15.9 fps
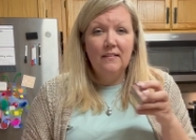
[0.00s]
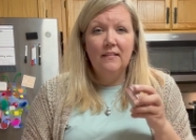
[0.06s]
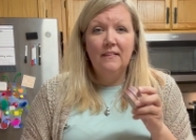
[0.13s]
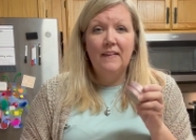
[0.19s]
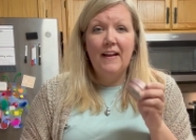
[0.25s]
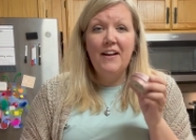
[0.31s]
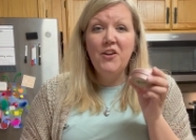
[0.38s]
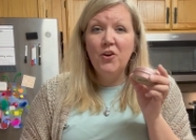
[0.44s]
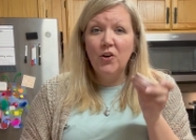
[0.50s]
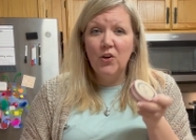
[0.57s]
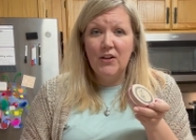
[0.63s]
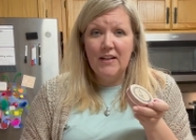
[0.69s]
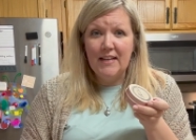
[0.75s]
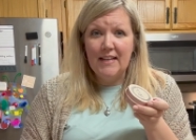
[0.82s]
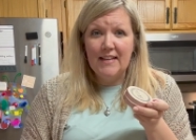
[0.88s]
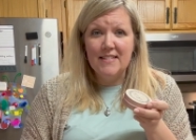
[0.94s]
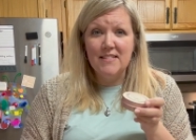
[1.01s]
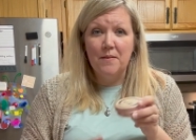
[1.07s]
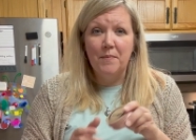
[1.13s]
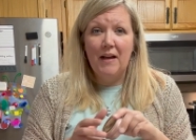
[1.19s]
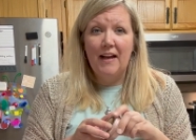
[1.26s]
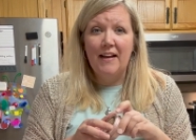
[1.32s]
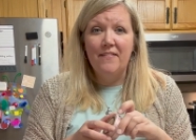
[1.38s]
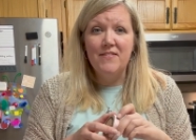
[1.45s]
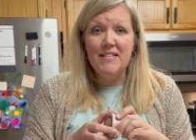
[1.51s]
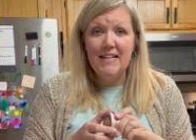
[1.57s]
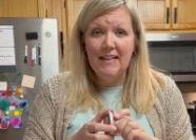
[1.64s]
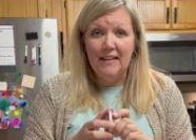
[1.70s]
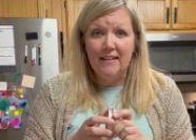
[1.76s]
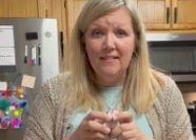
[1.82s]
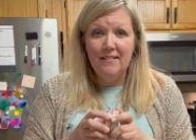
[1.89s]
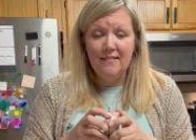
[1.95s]
Then you're going to need some kind of
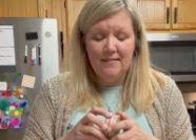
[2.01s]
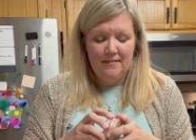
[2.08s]
tin